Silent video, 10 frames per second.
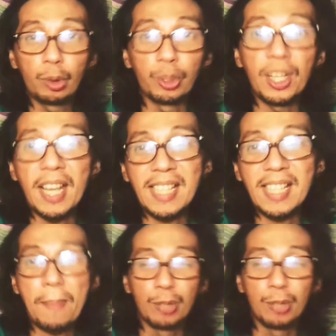to the next
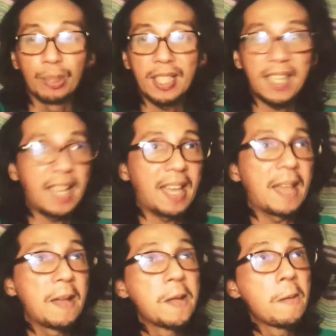episode kasi
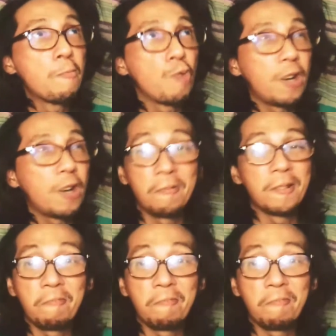mukhang